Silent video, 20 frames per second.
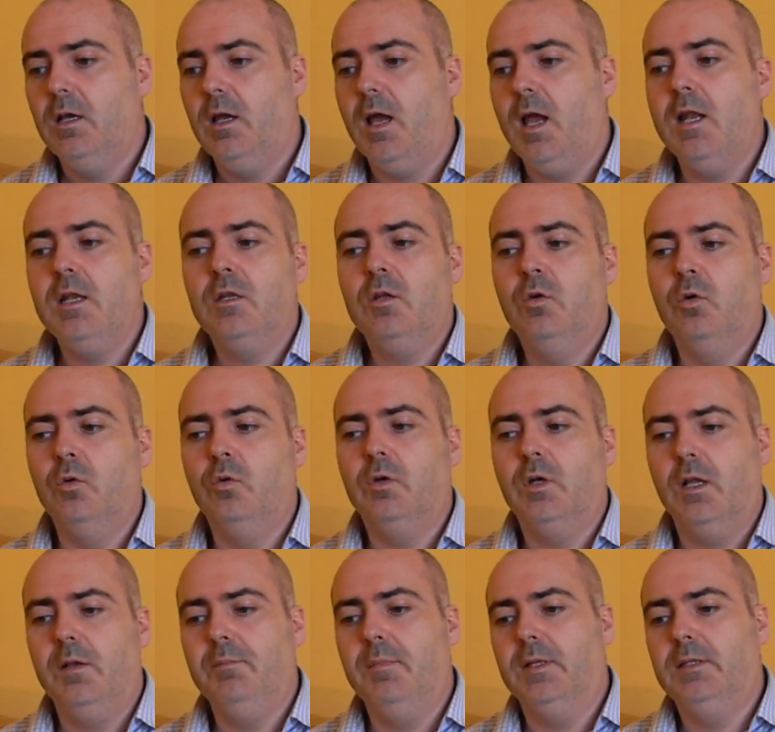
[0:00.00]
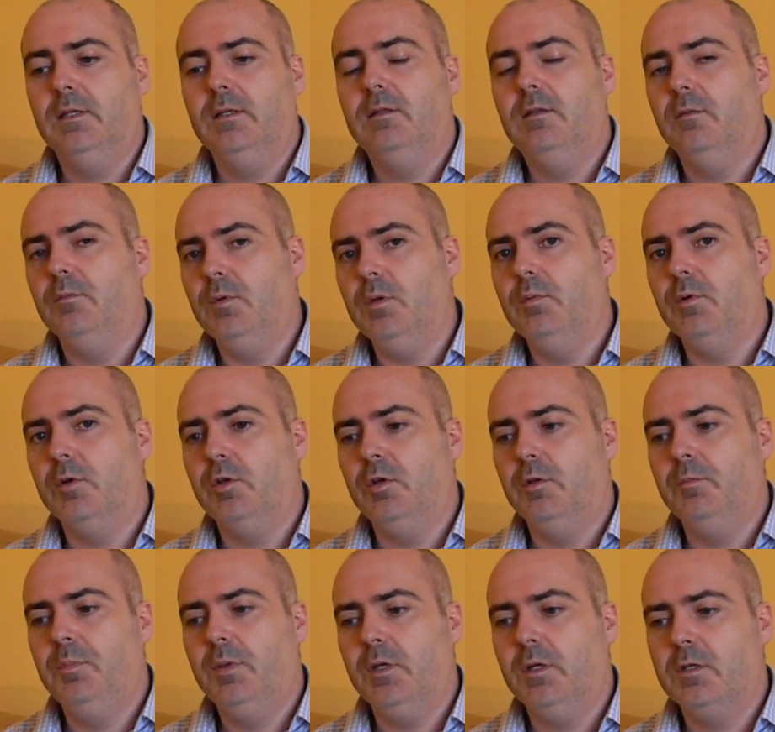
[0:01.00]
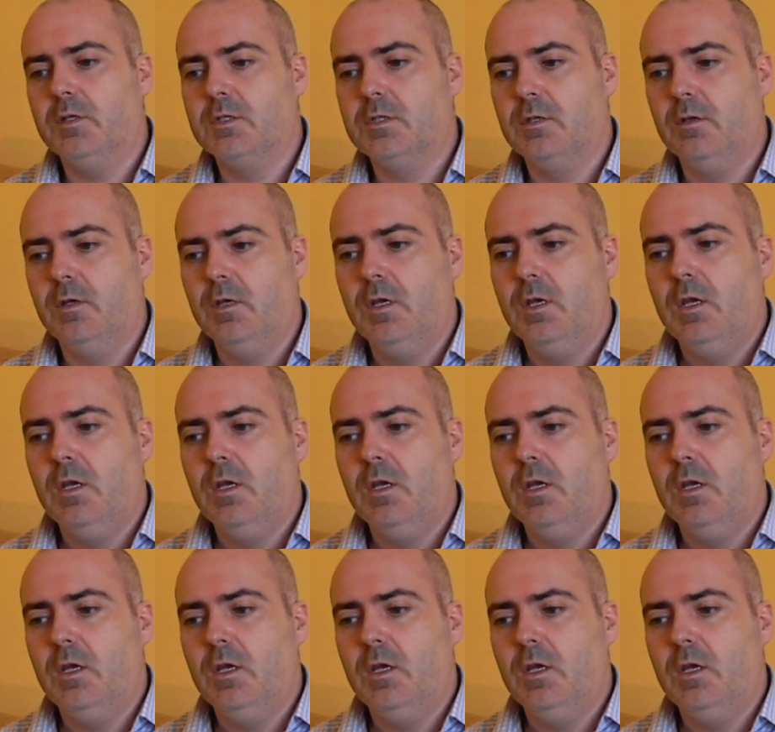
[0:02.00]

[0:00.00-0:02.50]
in court admitted that we were good parents.